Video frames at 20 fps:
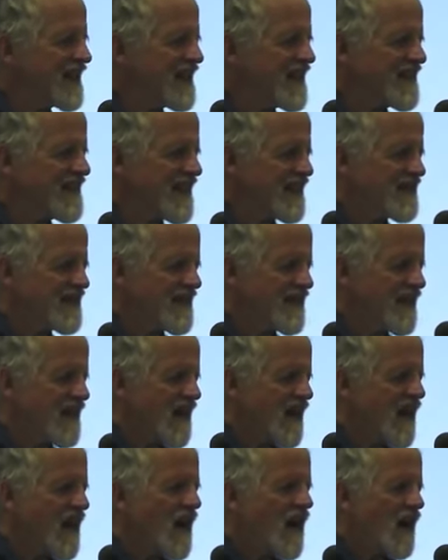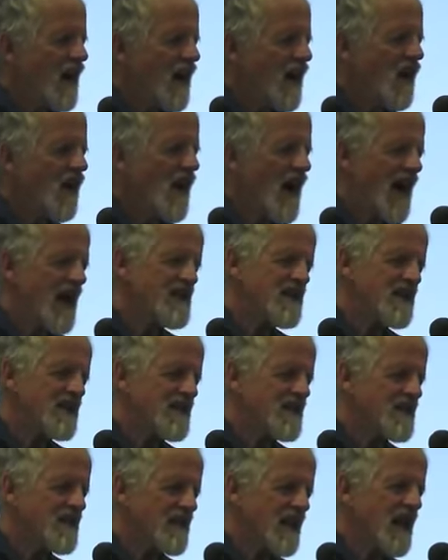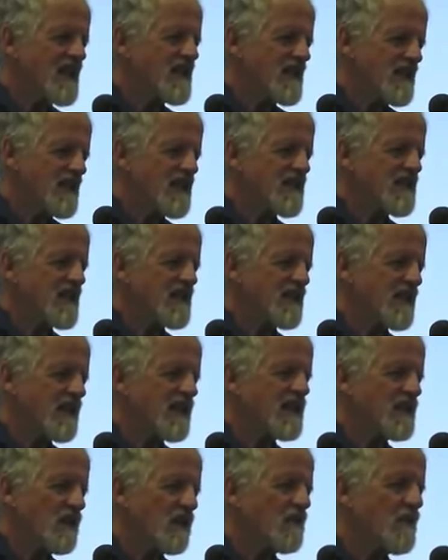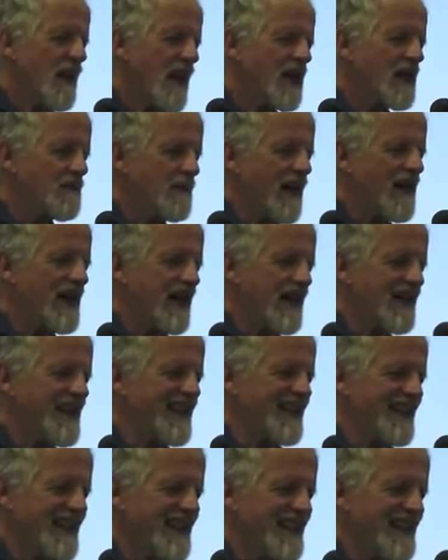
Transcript: And he says, oh, I just listen to the little old man in my head.